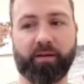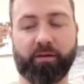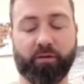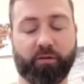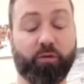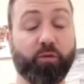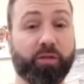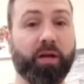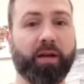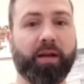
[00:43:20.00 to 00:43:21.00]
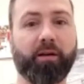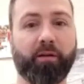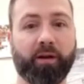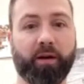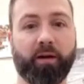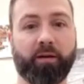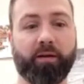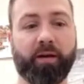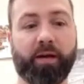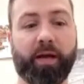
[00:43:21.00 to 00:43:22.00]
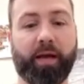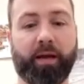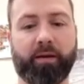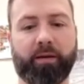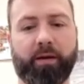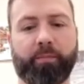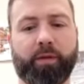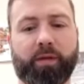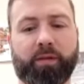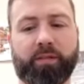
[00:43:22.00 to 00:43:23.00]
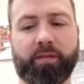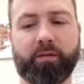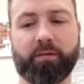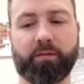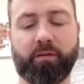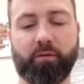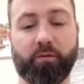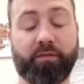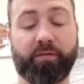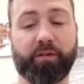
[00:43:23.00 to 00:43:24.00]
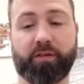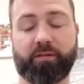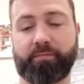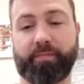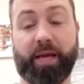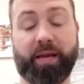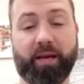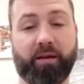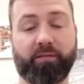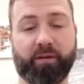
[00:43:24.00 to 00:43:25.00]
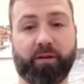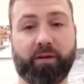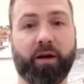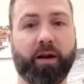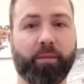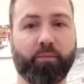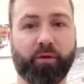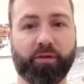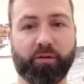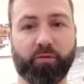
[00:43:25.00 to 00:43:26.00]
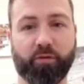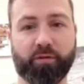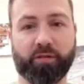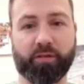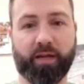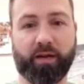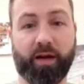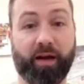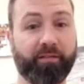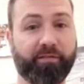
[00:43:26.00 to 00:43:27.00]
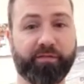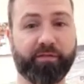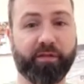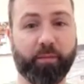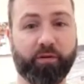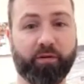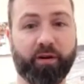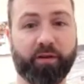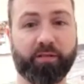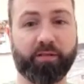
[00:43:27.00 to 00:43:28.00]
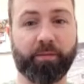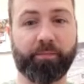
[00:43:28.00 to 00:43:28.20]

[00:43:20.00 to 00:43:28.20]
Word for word: or who's going to carry a gun, and um, the concealed or even just any kind of a gun operation courses that I've come across,